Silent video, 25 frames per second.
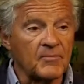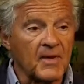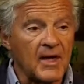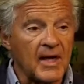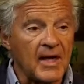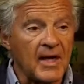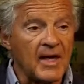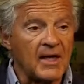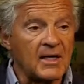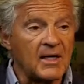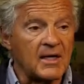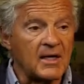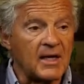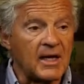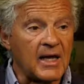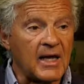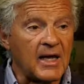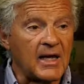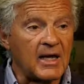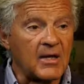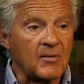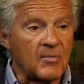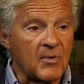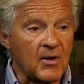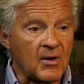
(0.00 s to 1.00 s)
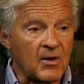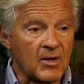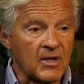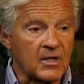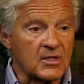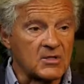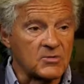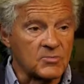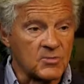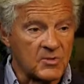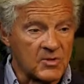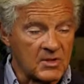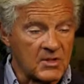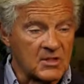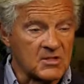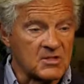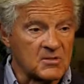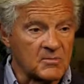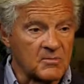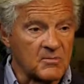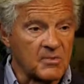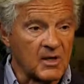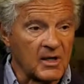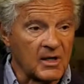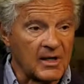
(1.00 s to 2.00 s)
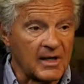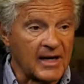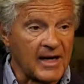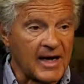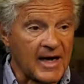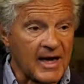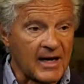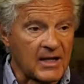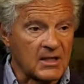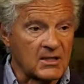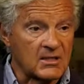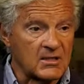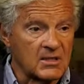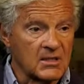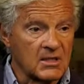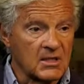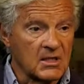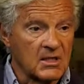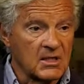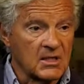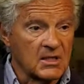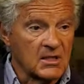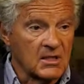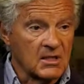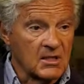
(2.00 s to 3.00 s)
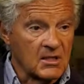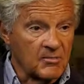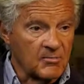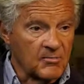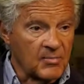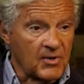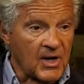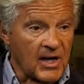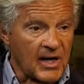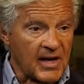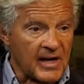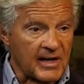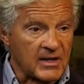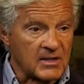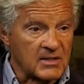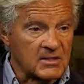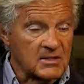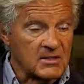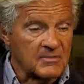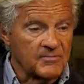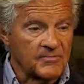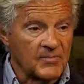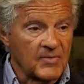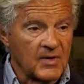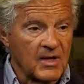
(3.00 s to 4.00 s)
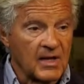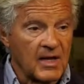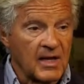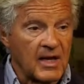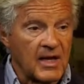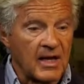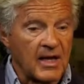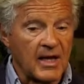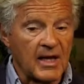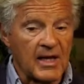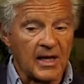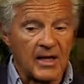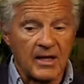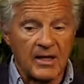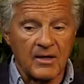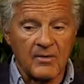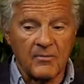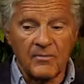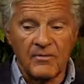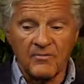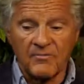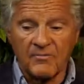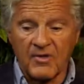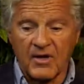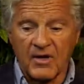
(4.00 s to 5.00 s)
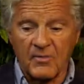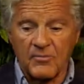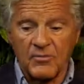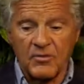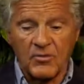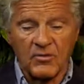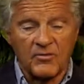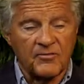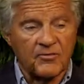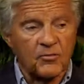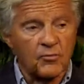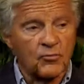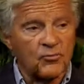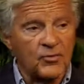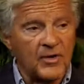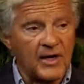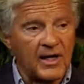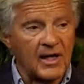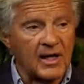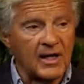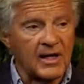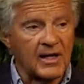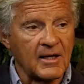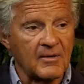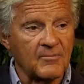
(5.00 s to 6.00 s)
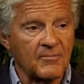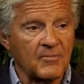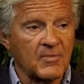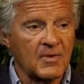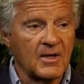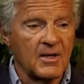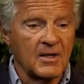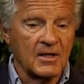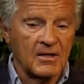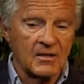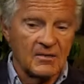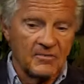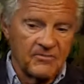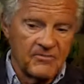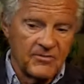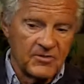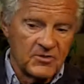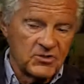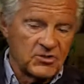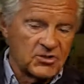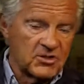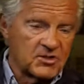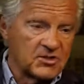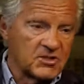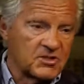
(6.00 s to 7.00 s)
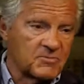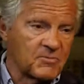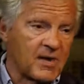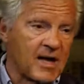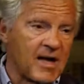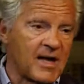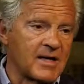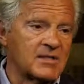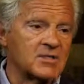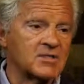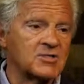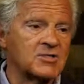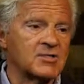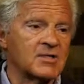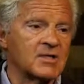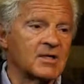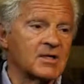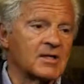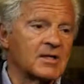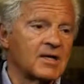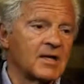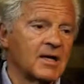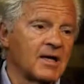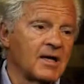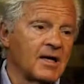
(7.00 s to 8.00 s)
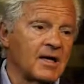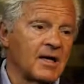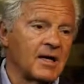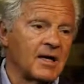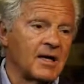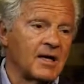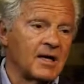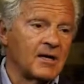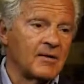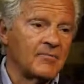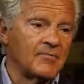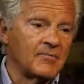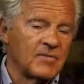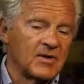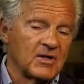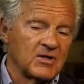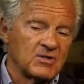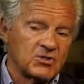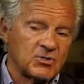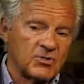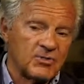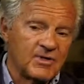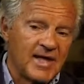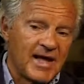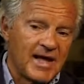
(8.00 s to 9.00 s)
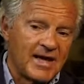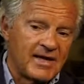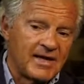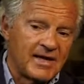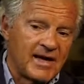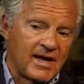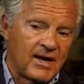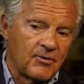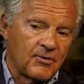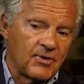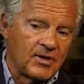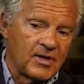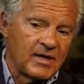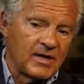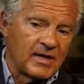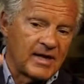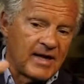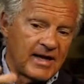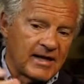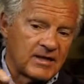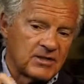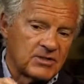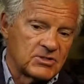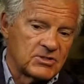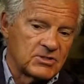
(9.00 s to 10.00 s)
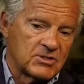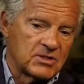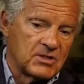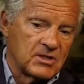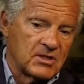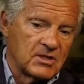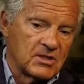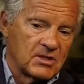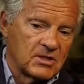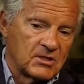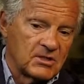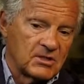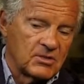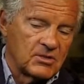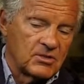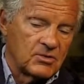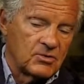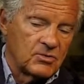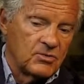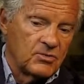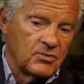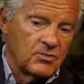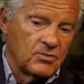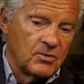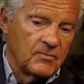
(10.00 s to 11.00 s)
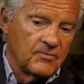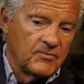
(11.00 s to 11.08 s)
ADA, Americans with Disability Act compliant, and we've got a beautiful railing, fishing spots, and so that now connects to